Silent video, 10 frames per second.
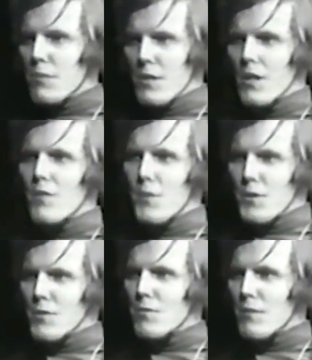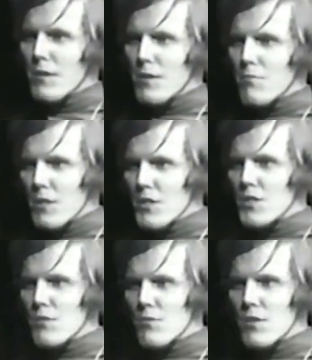behavior and
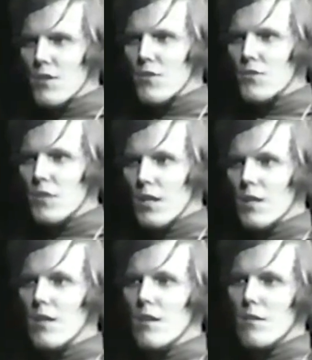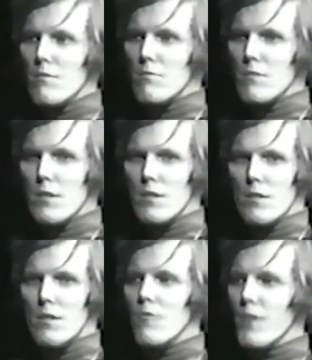relationships with others that he
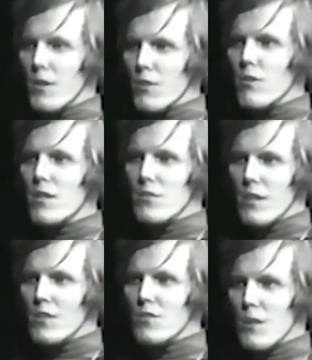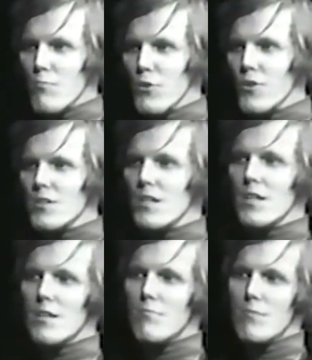evaluates as important
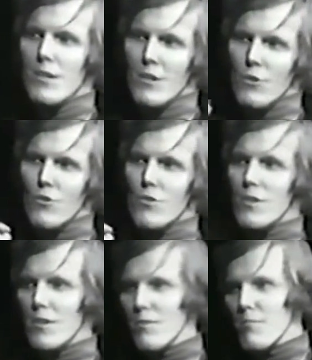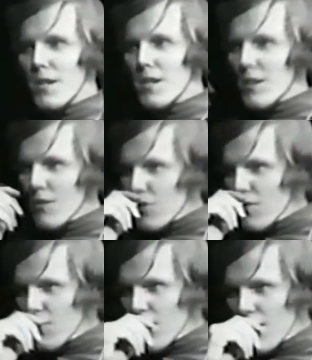to him, good, bad, and
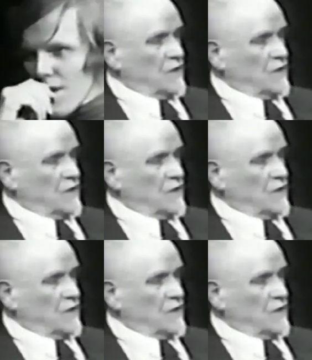so forth?